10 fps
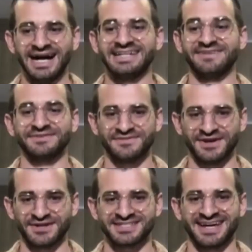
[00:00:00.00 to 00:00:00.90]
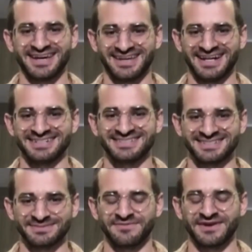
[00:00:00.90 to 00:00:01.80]
Uh, definitely fair to say, yes.
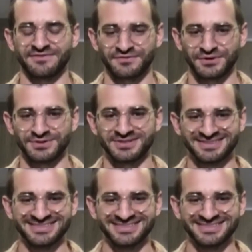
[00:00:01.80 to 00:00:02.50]
It's my favorite food.